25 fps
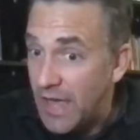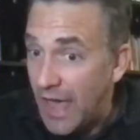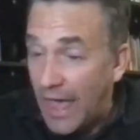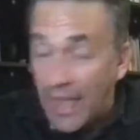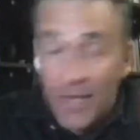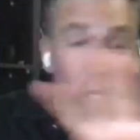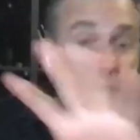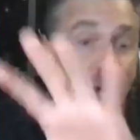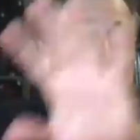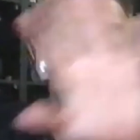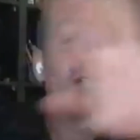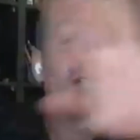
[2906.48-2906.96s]

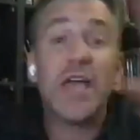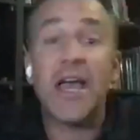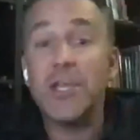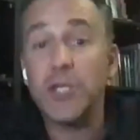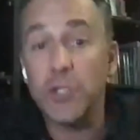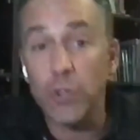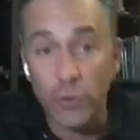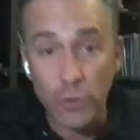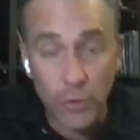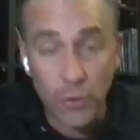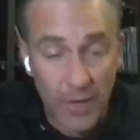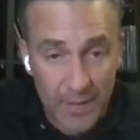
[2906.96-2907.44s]
and go and
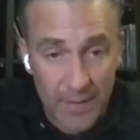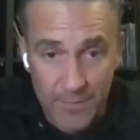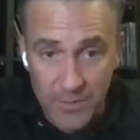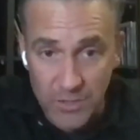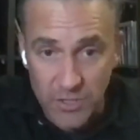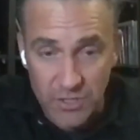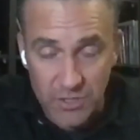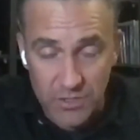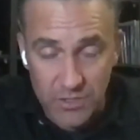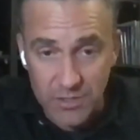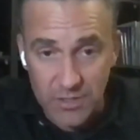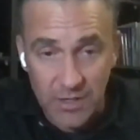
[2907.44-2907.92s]
change all your
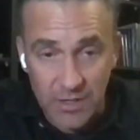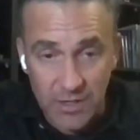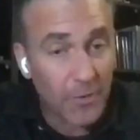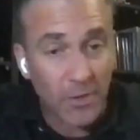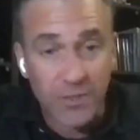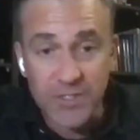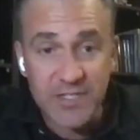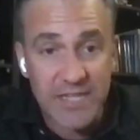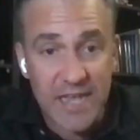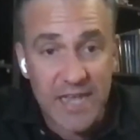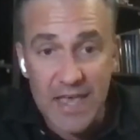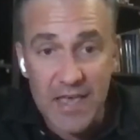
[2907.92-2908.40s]
images. I'm
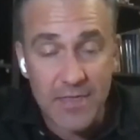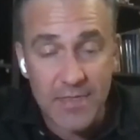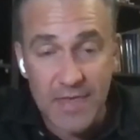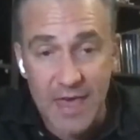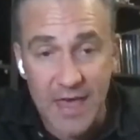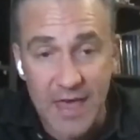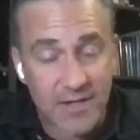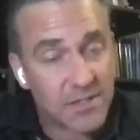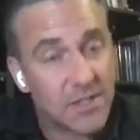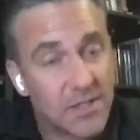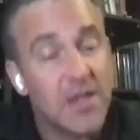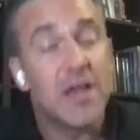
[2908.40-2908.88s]
not saying
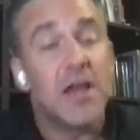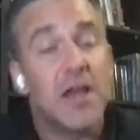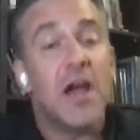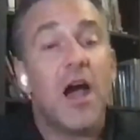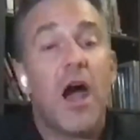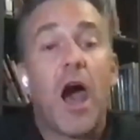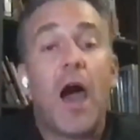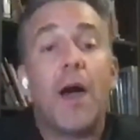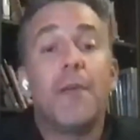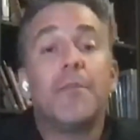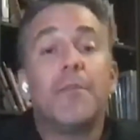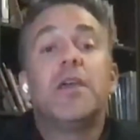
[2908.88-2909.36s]
that.
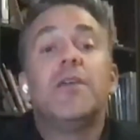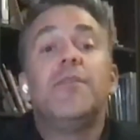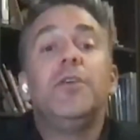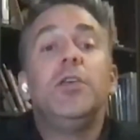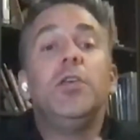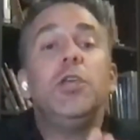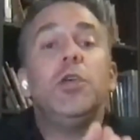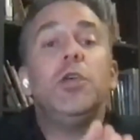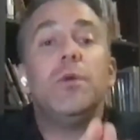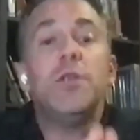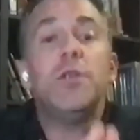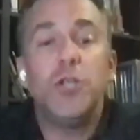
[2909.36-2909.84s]
I'm
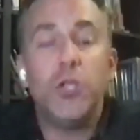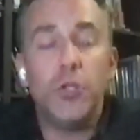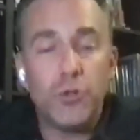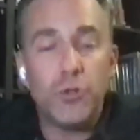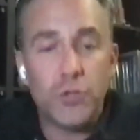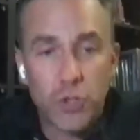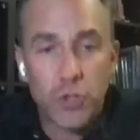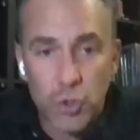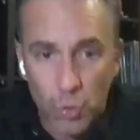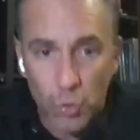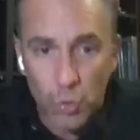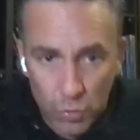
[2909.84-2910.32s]
giving you a new
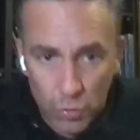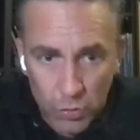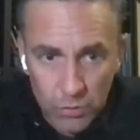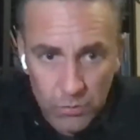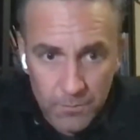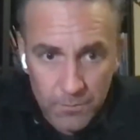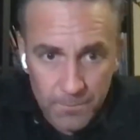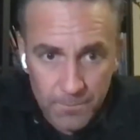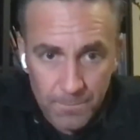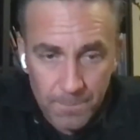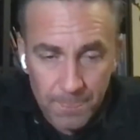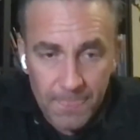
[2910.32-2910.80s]
tool.
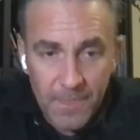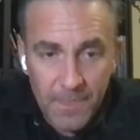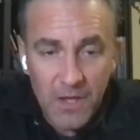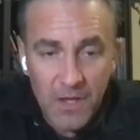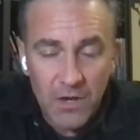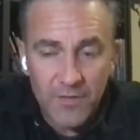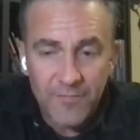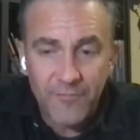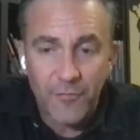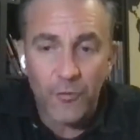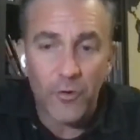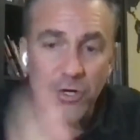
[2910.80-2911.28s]

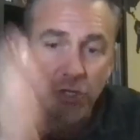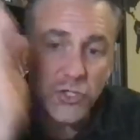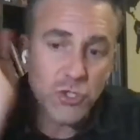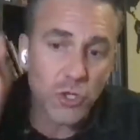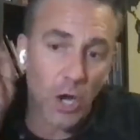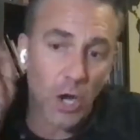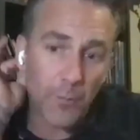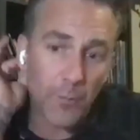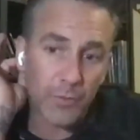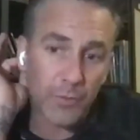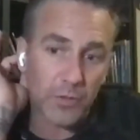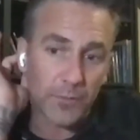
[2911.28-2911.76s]
For
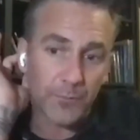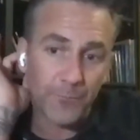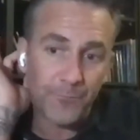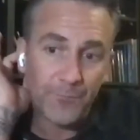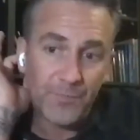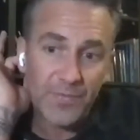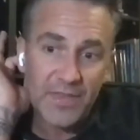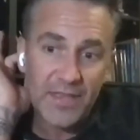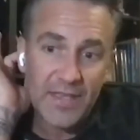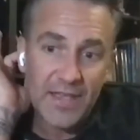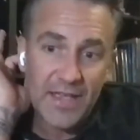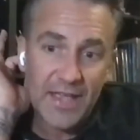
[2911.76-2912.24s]
example,
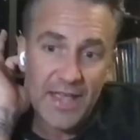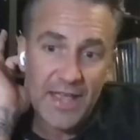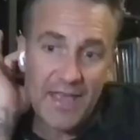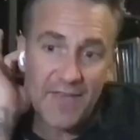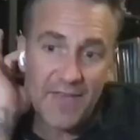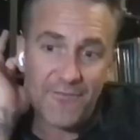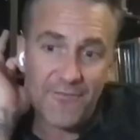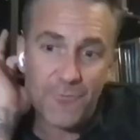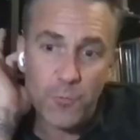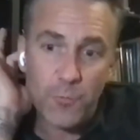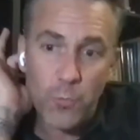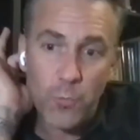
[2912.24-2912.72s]

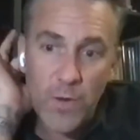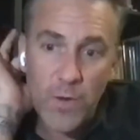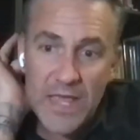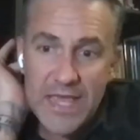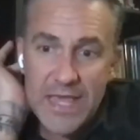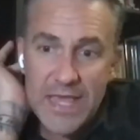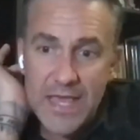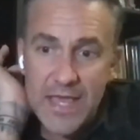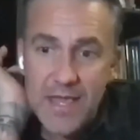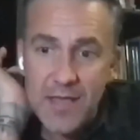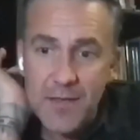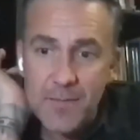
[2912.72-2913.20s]
if
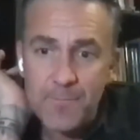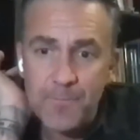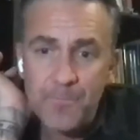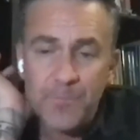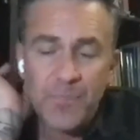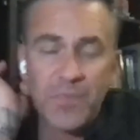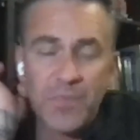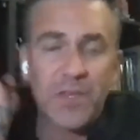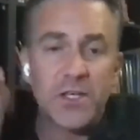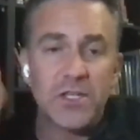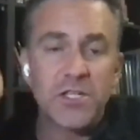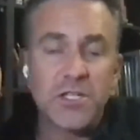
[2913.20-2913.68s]
we
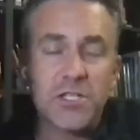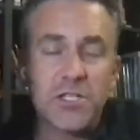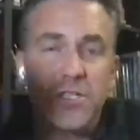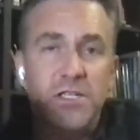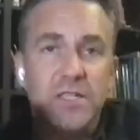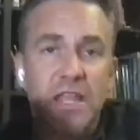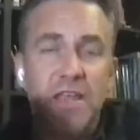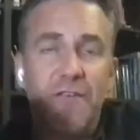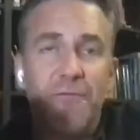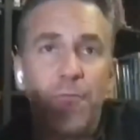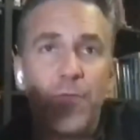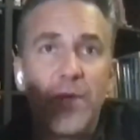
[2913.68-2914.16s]

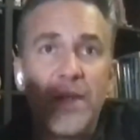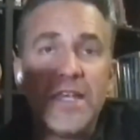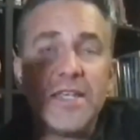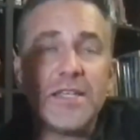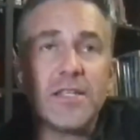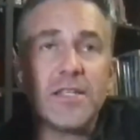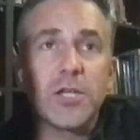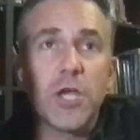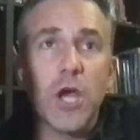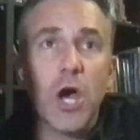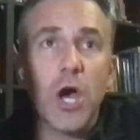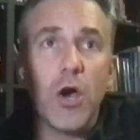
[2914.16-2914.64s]

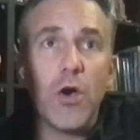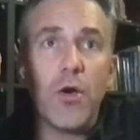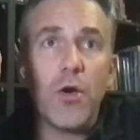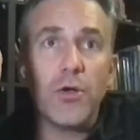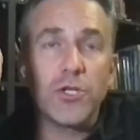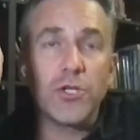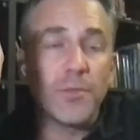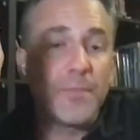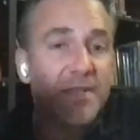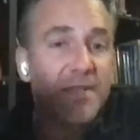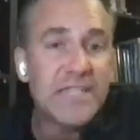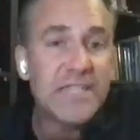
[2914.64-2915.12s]
go
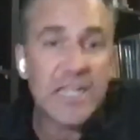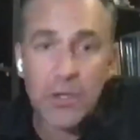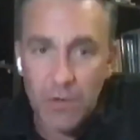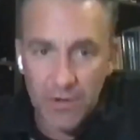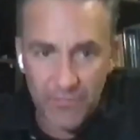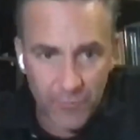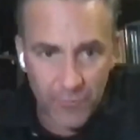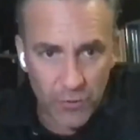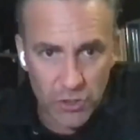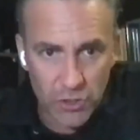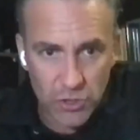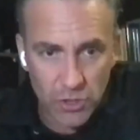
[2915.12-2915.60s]
to
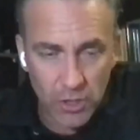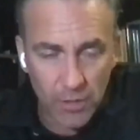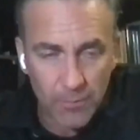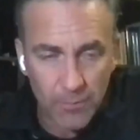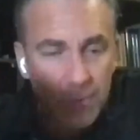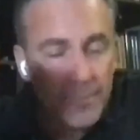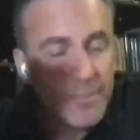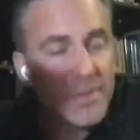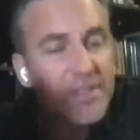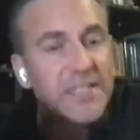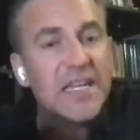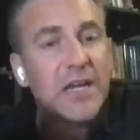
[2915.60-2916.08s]
Madikwe, for
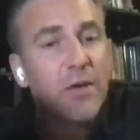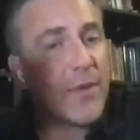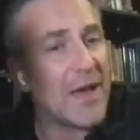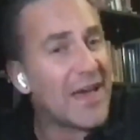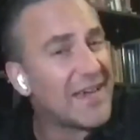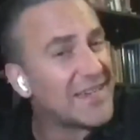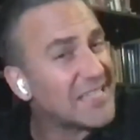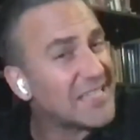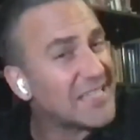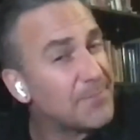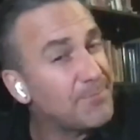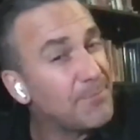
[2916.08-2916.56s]
example, Madikwe
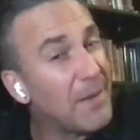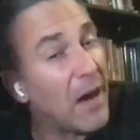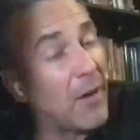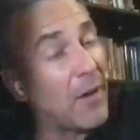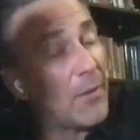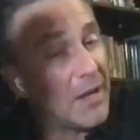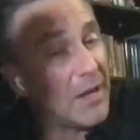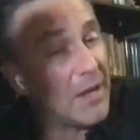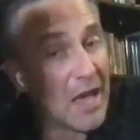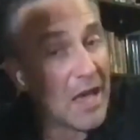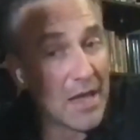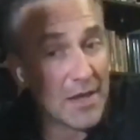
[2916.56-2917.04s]
has this
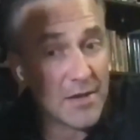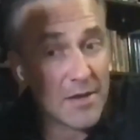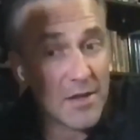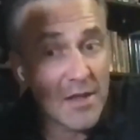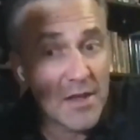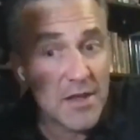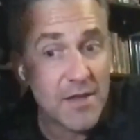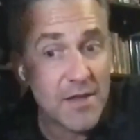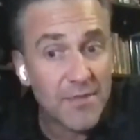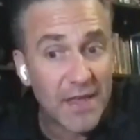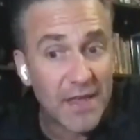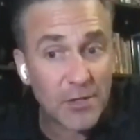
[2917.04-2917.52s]
power line
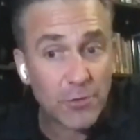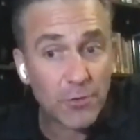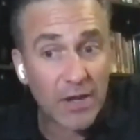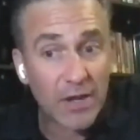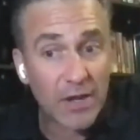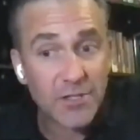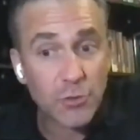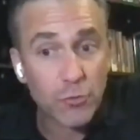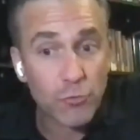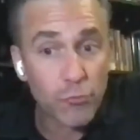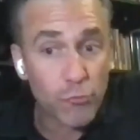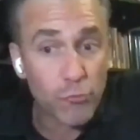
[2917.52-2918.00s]
that
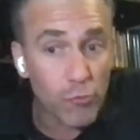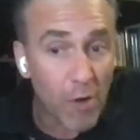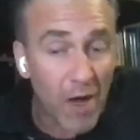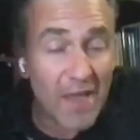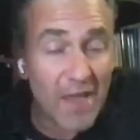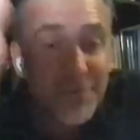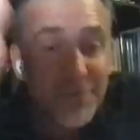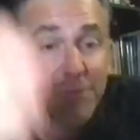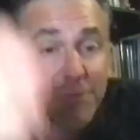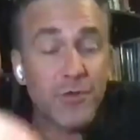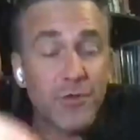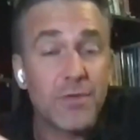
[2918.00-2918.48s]
runs
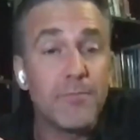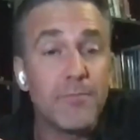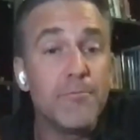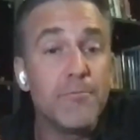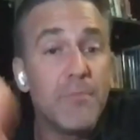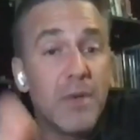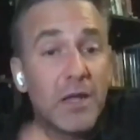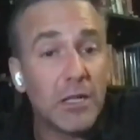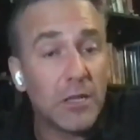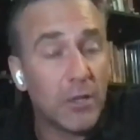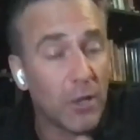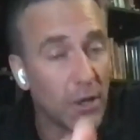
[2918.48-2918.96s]
right through the
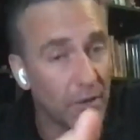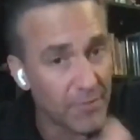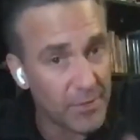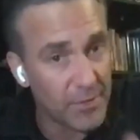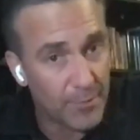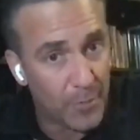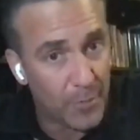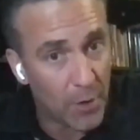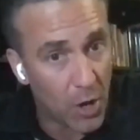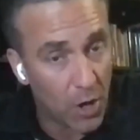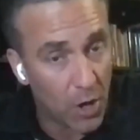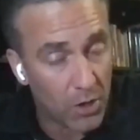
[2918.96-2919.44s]
middle of
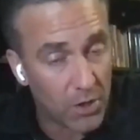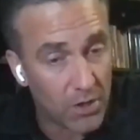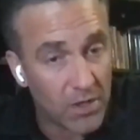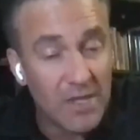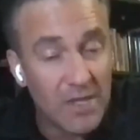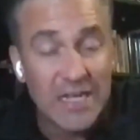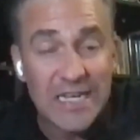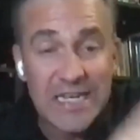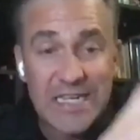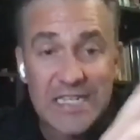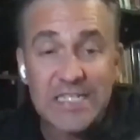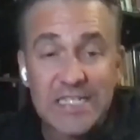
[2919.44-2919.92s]
the park.
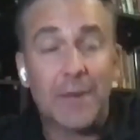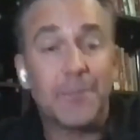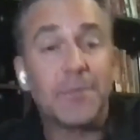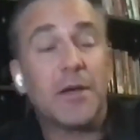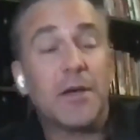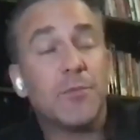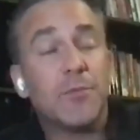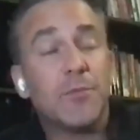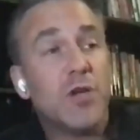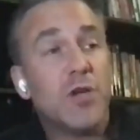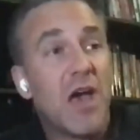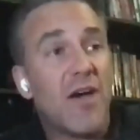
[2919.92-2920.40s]

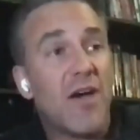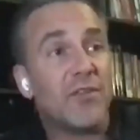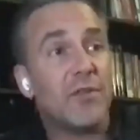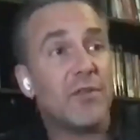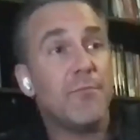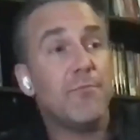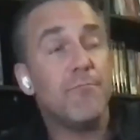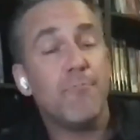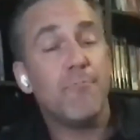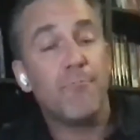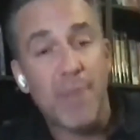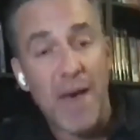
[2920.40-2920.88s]
Sometimes you have
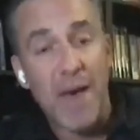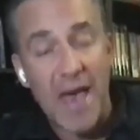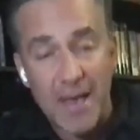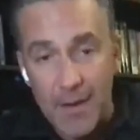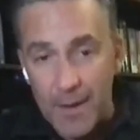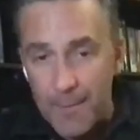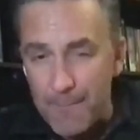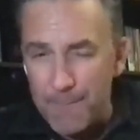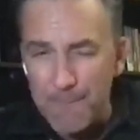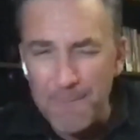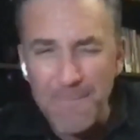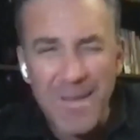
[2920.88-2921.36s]
an
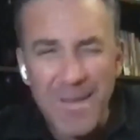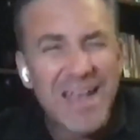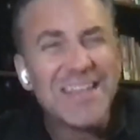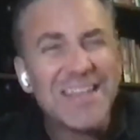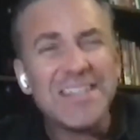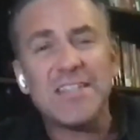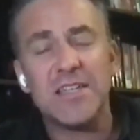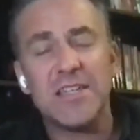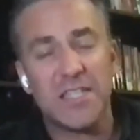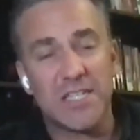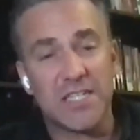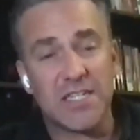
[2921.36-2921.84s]

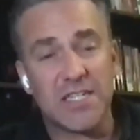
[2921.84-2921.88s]
amazing